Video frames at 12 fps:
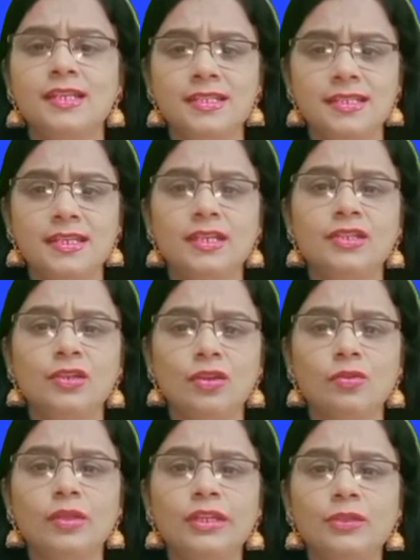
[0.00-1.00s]
Instead, you
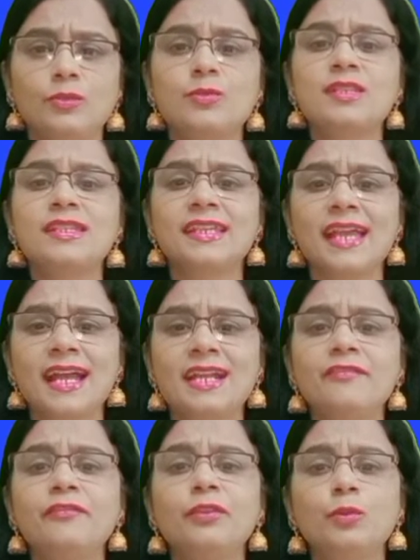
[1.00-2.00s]
are going to
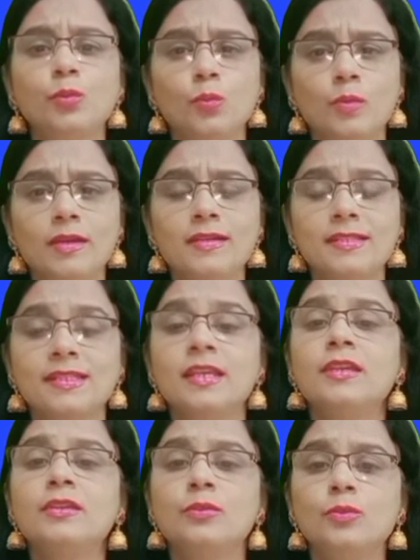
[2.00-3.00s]
scan few words
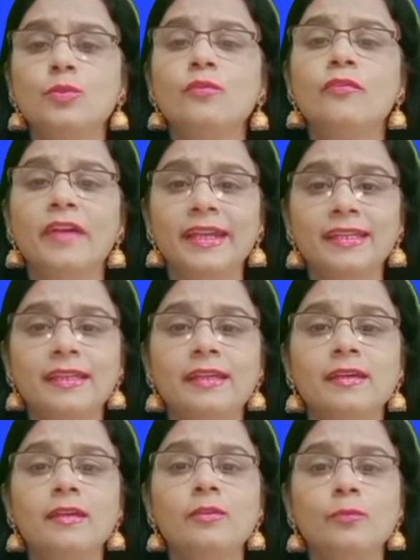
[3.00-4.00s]
to find
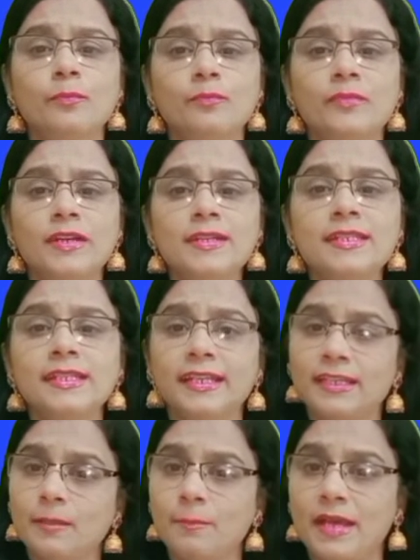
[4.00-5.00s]
the words
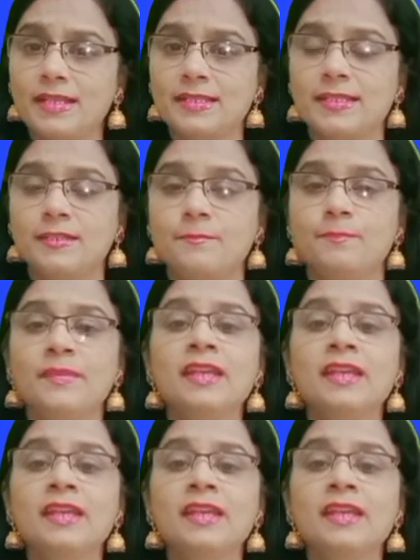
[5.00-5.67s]
in the passage.